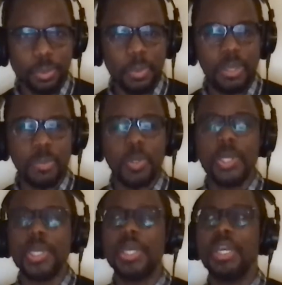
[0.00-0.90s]
We
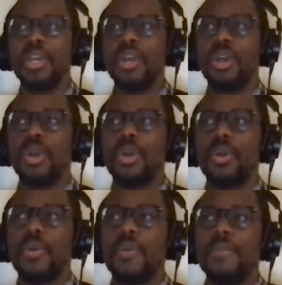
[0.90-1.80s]
were
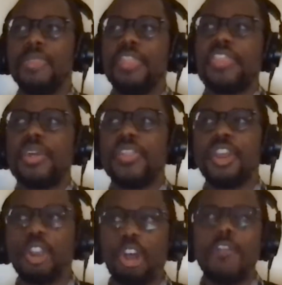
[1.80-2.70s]
there.
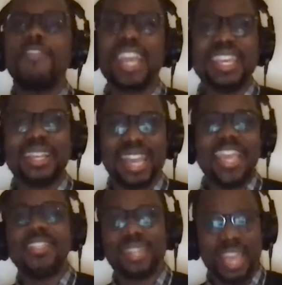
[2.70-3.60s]
There are a lot of na-
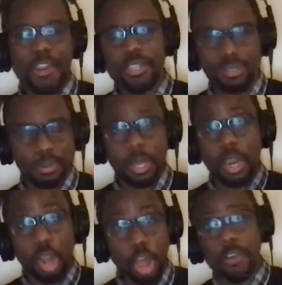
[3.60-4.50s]
lazy narratives
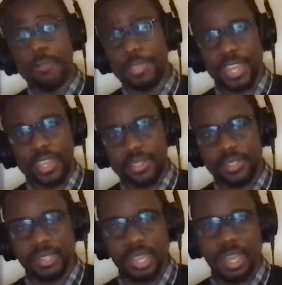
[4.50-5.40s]
about a lot of things.